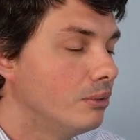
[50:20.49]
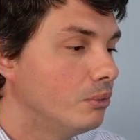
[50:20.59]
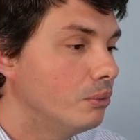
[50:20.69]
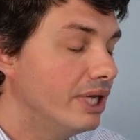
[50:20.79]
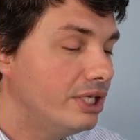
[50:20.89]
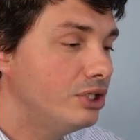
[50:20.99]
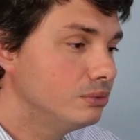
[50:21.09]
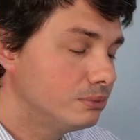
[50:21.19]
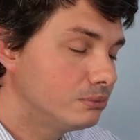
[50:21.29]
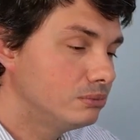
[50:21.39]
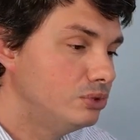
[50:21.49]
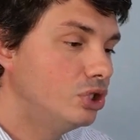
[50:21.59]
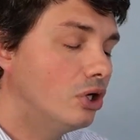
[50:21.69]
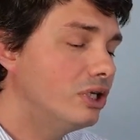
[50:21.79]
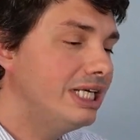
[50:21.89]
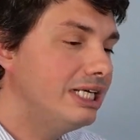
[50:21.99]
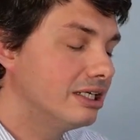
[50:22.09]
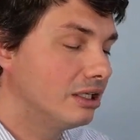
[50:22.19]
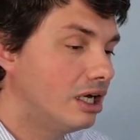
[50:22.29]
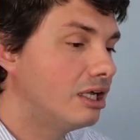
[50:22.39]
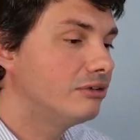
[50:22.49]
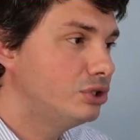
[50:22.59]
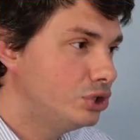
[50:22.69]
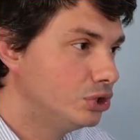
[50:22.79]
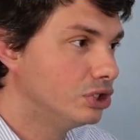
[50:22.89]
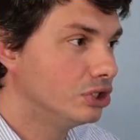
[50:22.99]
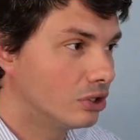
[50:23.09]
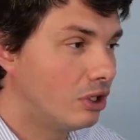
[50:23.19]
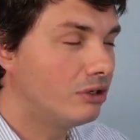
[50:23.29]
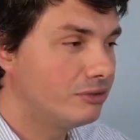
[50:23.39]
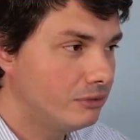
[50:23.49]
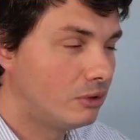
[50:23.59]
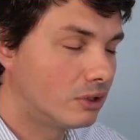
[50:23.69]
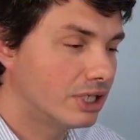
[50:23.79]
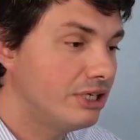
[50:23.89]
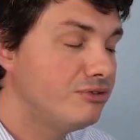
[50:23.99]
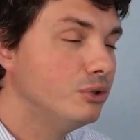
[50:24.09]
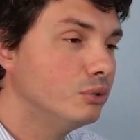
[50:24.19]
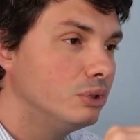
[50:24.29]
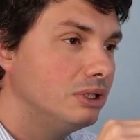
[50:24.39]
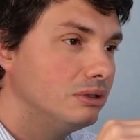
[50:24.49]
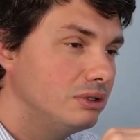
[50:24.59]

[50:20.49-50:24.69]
When you don't eat a lot of sugar, or if you